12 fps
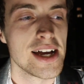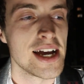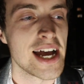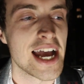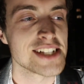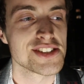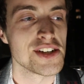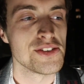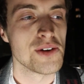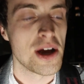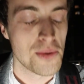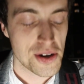
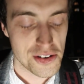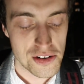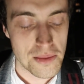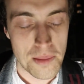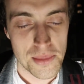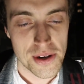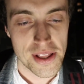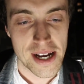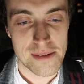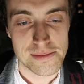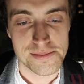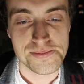I want to remember
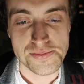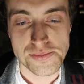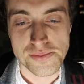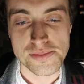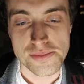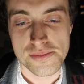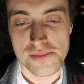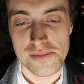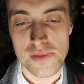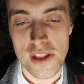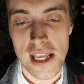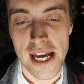that,
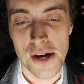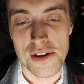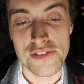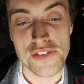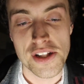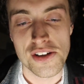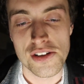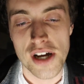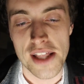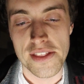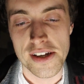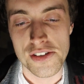how I feel,
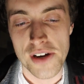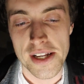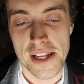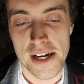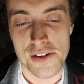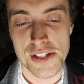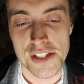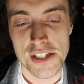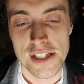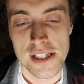I think, right now. And